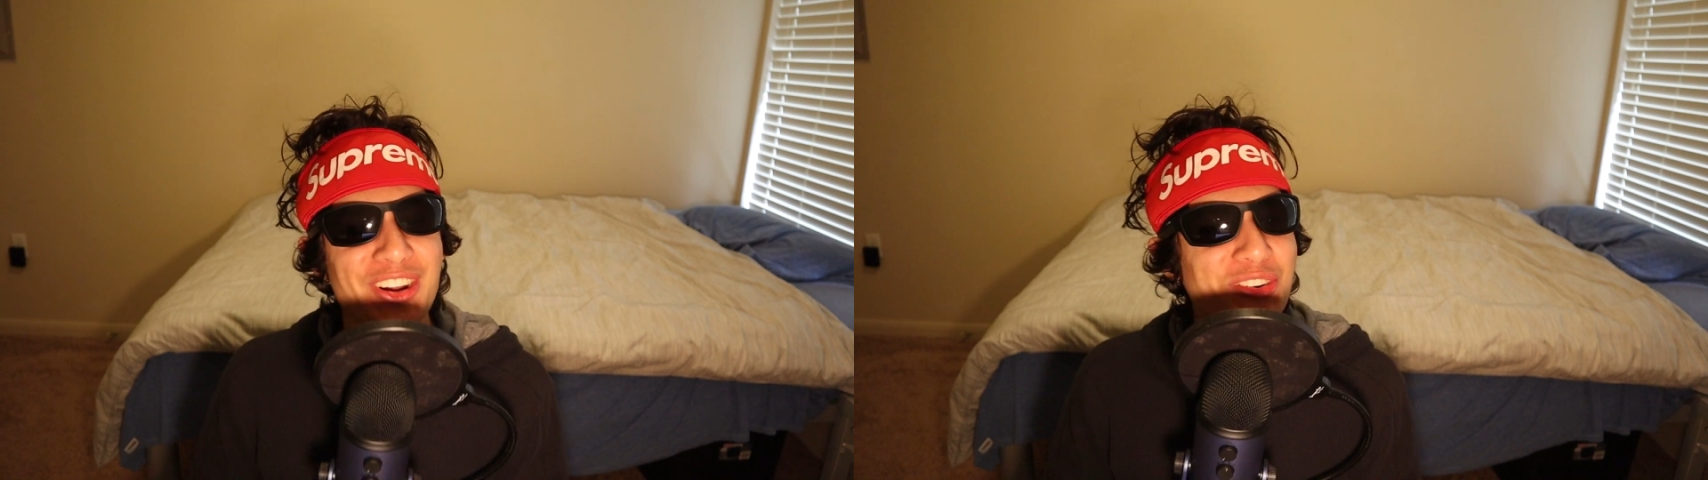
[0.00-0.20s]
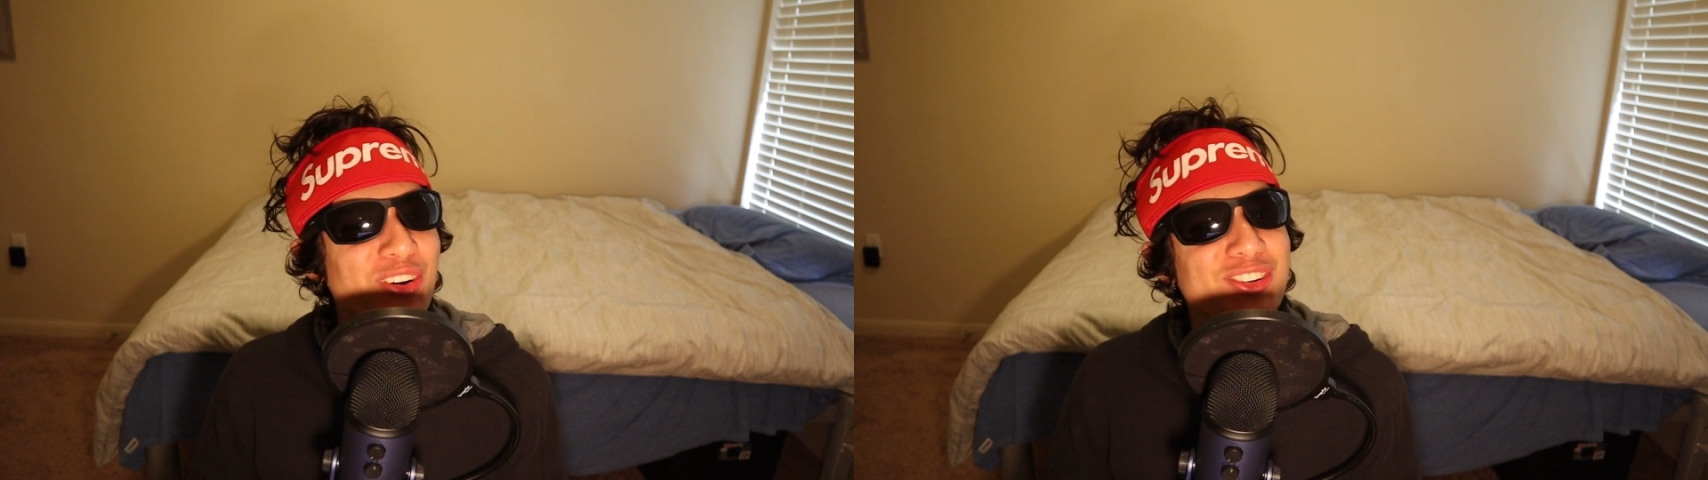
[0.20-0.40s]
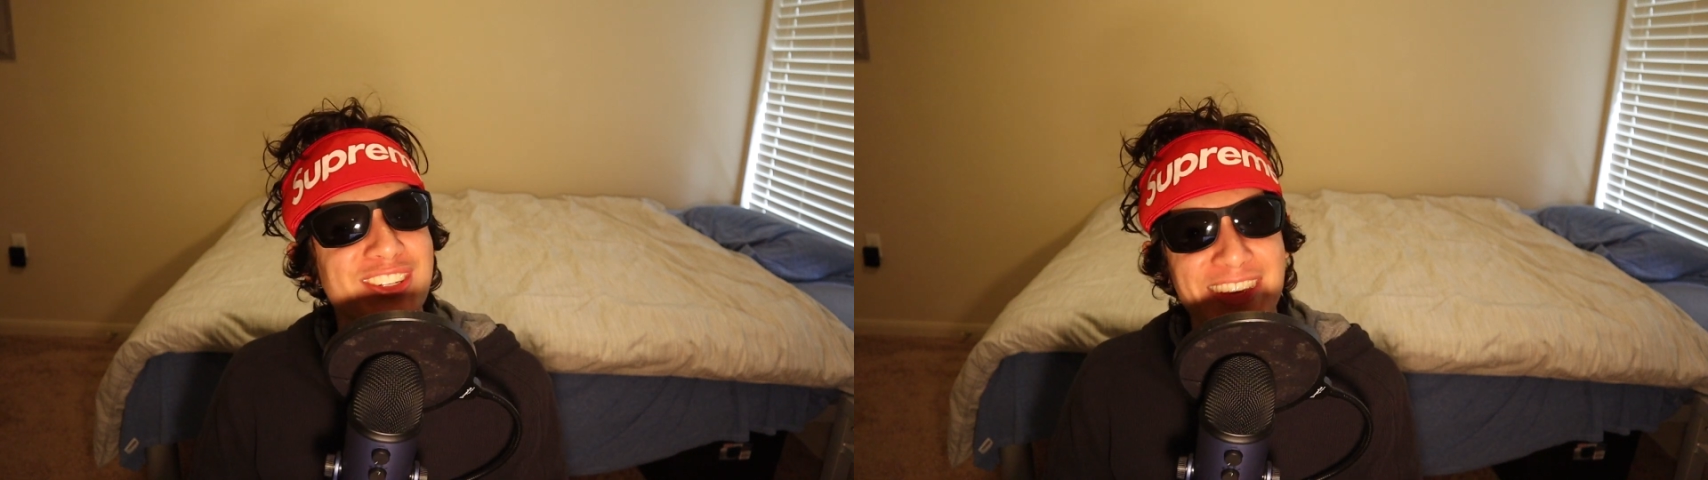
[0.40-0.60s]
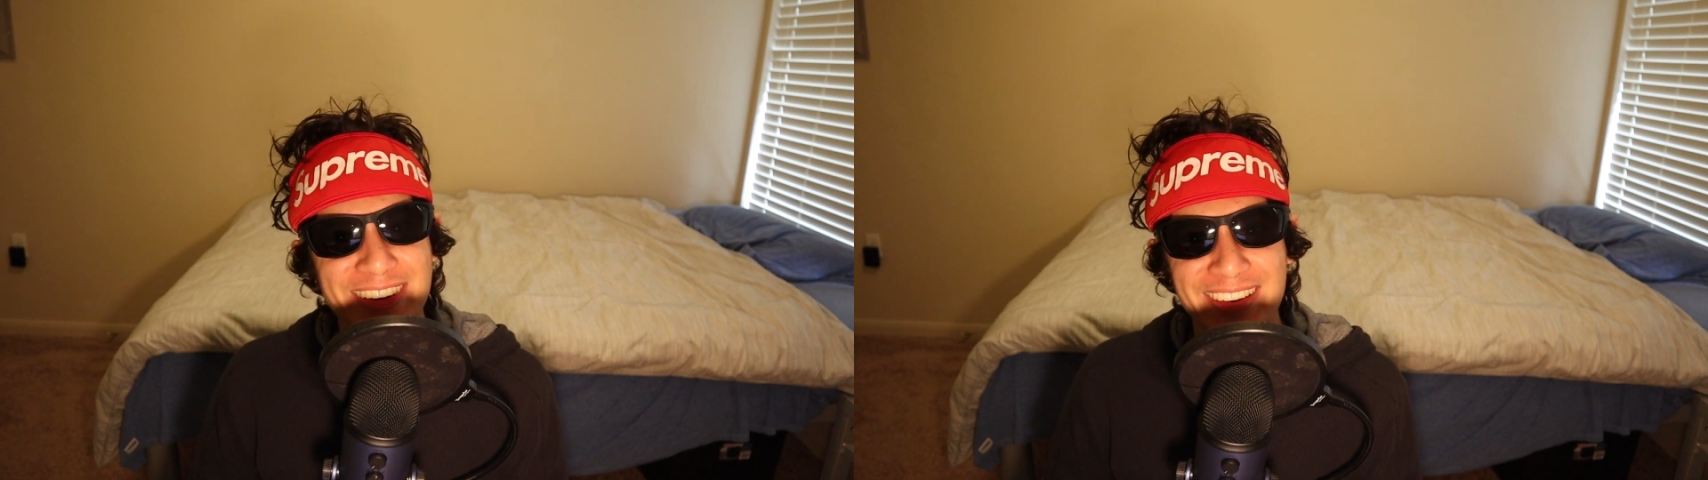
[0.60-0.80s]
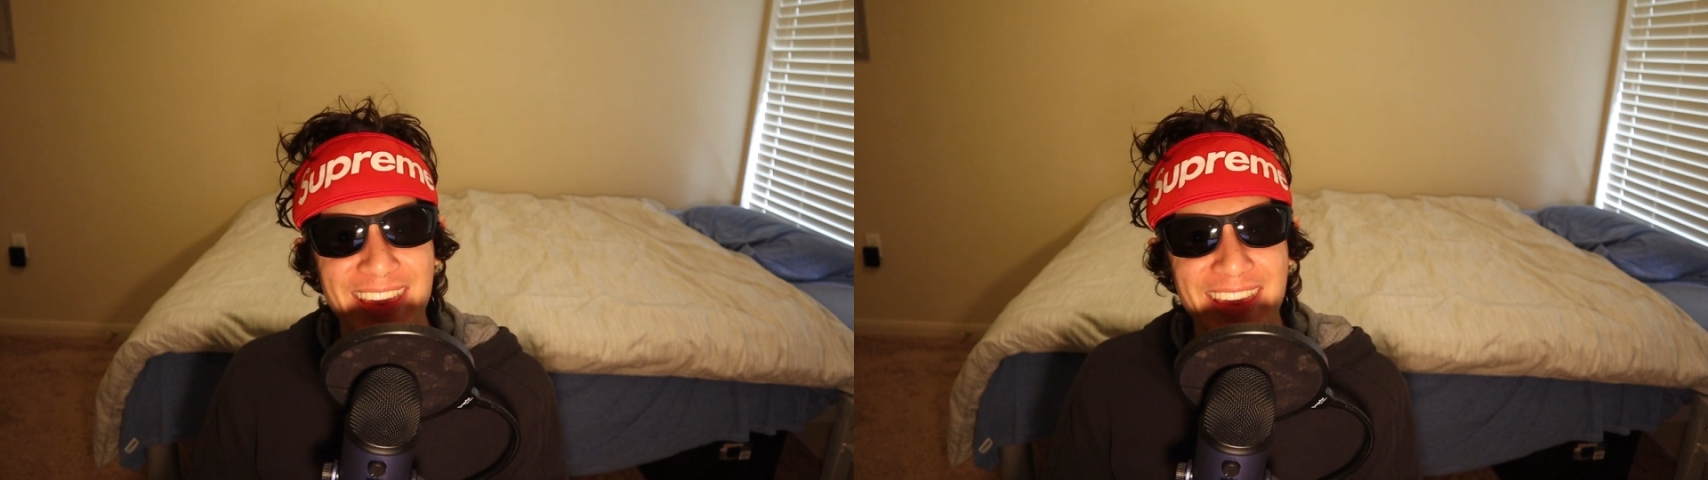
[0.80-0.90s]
You don't know shit,